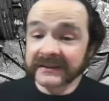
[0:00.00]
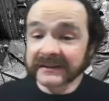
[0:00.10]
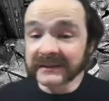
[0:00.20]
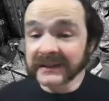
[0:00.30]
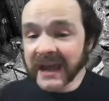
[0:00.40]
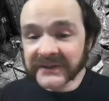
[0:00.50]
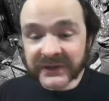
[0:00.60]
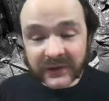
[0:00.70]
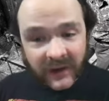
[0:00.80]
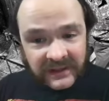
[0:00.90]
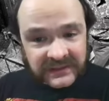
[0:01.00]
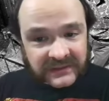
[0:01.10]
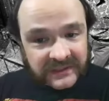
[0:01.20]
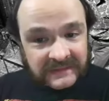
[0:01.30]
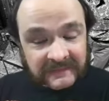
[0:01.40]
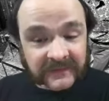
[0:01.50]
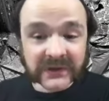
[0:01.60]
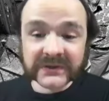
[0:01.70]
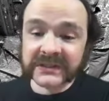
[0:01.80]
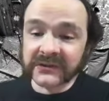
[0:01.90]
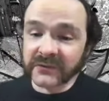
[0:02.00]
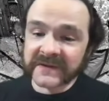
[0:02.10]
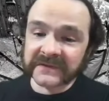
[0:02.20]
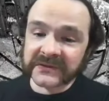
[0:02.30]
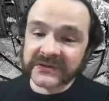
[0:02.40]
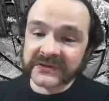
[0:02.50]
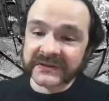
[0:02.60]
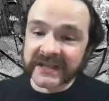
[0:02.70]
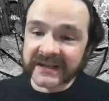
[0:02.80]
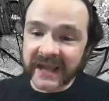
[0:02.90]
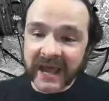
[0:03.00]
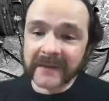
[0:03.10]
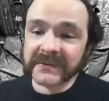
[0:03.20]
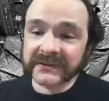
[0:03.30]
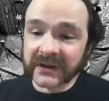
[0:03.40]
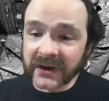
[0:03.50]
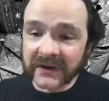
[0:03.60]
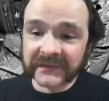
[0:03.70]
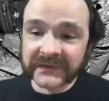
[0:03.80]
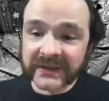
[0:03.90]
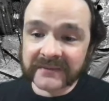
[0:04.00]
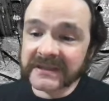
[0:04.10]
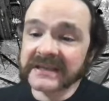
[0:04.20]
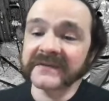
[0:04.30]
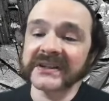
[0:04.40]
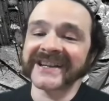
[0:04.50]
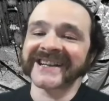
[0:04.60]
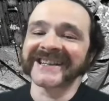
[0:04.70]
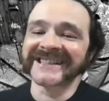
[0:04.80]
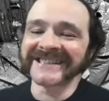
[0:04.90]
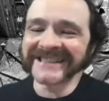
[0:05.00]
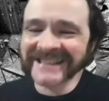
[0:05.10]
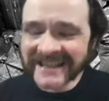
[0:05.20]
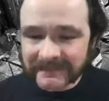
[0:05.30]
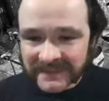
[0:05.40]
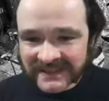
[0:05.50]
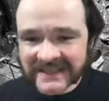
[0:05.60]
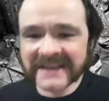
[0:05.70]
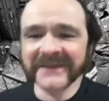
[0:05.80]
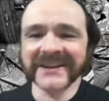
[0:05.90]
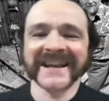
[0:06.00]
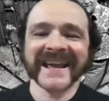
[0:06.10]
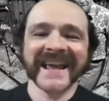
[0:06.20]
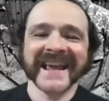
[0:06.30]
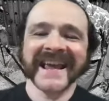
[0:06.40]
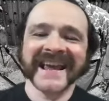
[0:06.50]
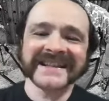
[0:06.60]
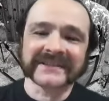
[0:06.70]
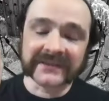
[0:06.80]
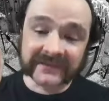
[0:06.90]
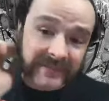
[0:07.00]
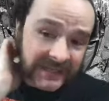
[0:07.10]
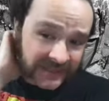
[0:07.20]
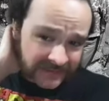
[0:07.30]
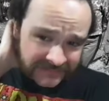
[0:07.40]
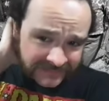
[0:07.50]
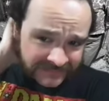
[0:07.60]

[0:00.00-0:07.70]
latching on to the first grifters that happen to offer them even a glimpse, even a hint of meaning.